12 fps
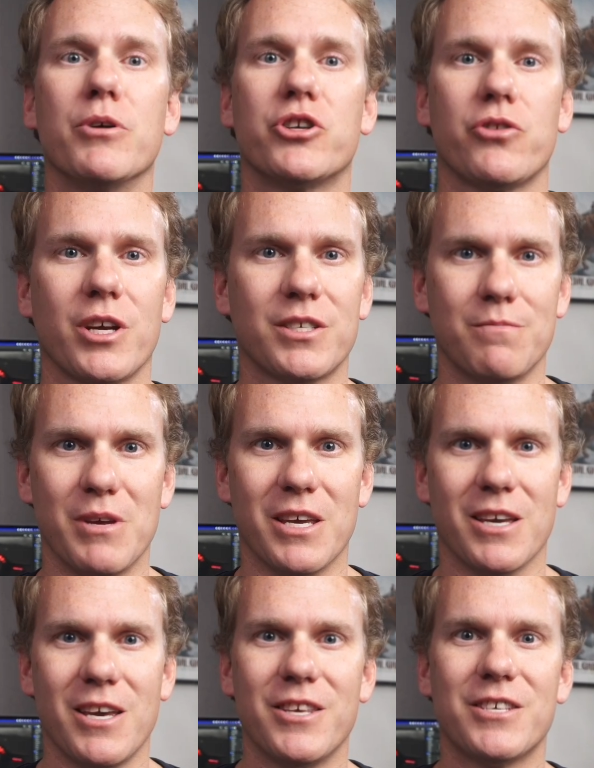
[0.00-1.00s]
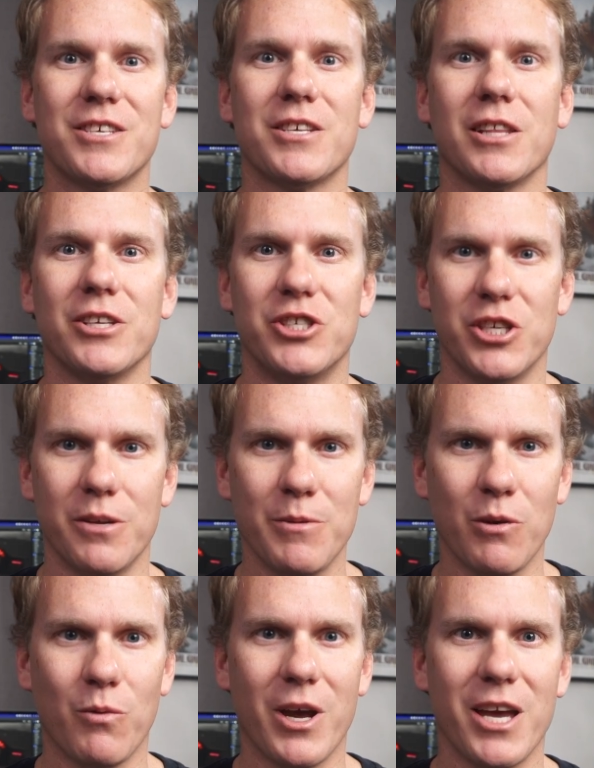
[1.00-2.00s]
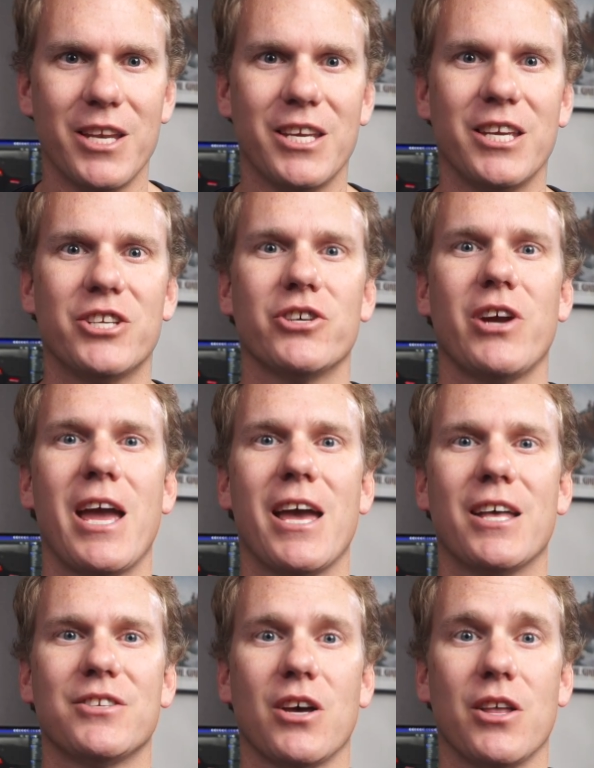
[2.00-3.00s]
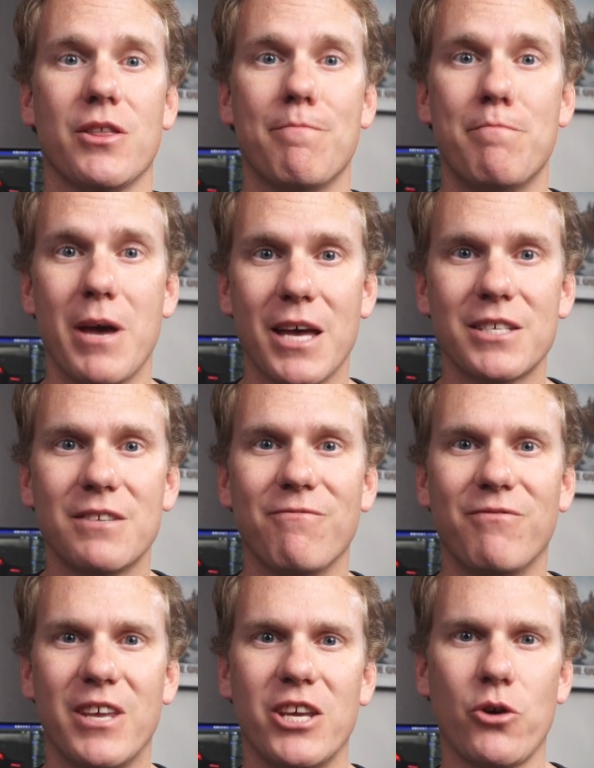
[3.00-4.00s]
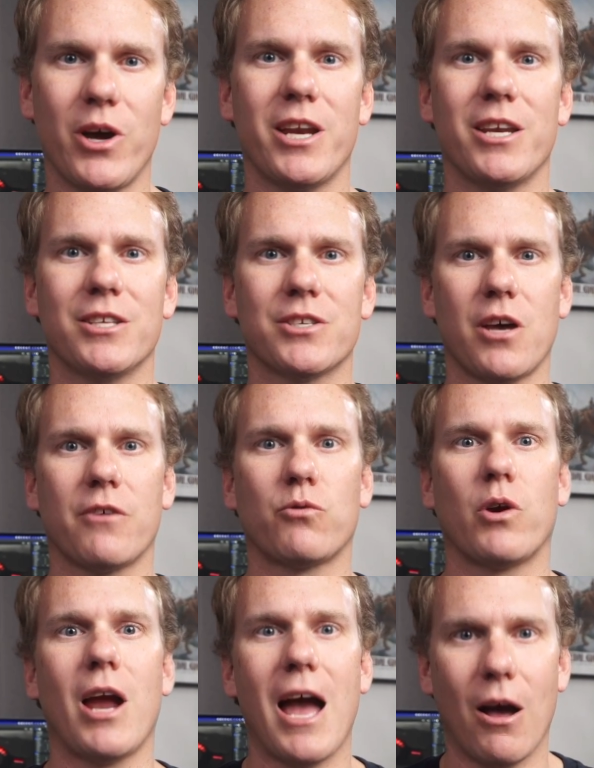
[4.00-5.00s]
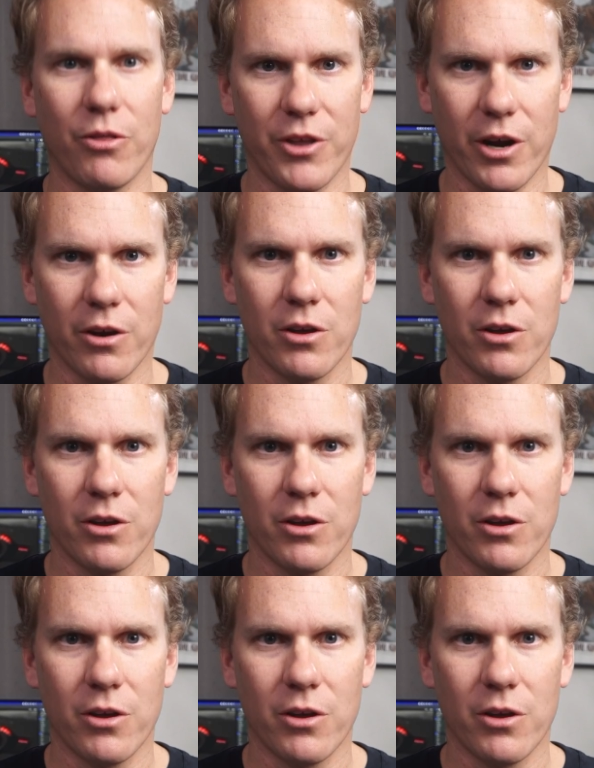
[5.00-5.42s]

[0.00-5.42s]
But trust me, this is a legitimate way to get your hands on the best video editing software out there